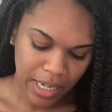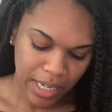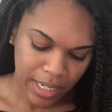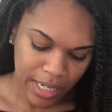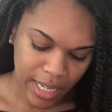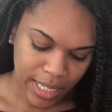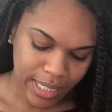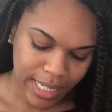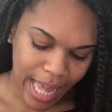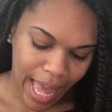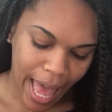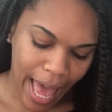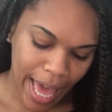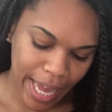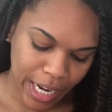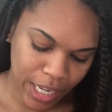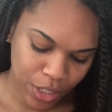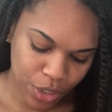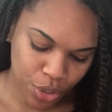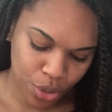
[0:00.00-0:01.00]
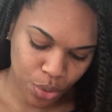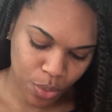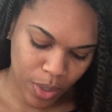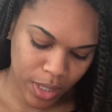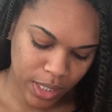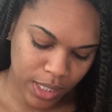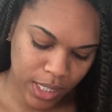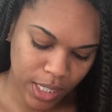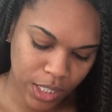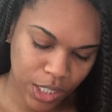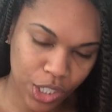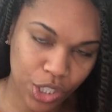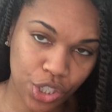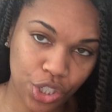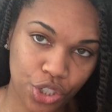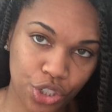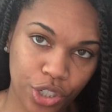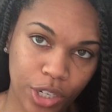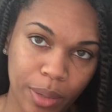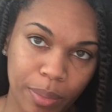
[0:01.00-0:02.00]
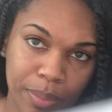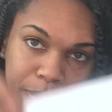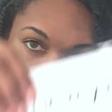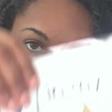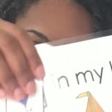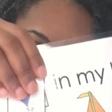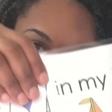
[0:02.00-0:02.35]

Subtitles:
Let's add it to our sentence strip.